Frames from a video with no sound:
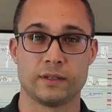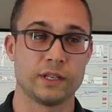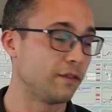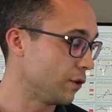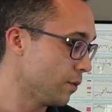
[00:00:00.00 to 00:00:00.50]

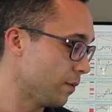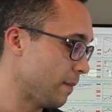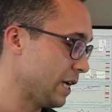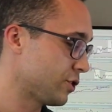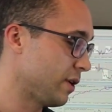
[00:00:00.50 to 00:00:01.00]
If you
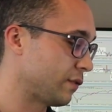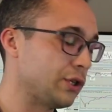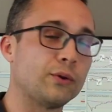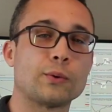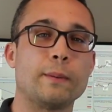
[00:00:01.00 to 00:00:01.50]
imagine you have
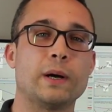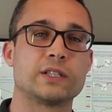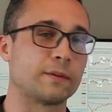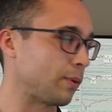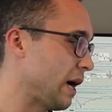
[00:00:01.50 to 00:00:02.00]
2-3
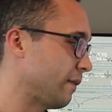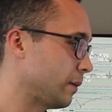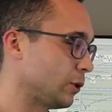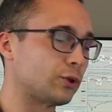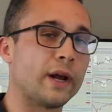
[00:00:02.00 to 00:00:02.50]
months of
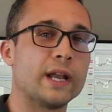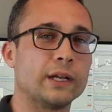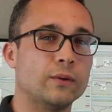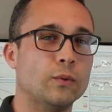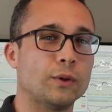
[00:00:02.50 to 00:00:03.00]
profitable
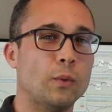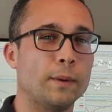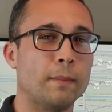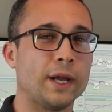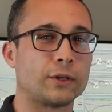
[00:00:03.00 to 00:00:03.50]
trading with one
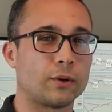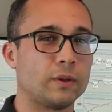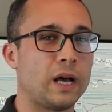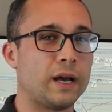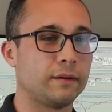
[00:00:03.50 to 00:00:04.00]
micro
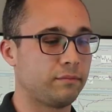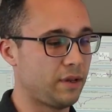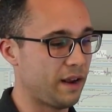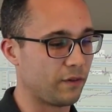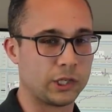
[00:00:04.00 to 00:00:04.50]
lot,
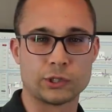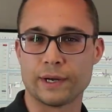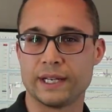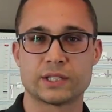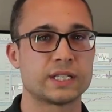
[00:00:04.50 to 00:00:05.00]
every
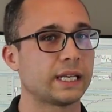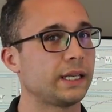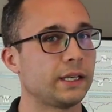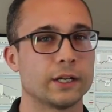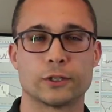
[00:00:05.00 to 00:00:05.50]
trade
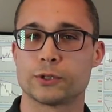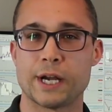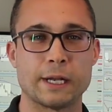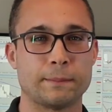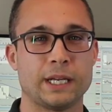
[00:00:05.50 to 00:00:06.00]
sticking to your
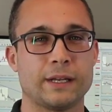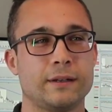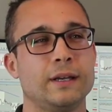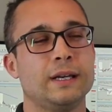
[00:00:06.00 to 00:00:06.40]
trading plan,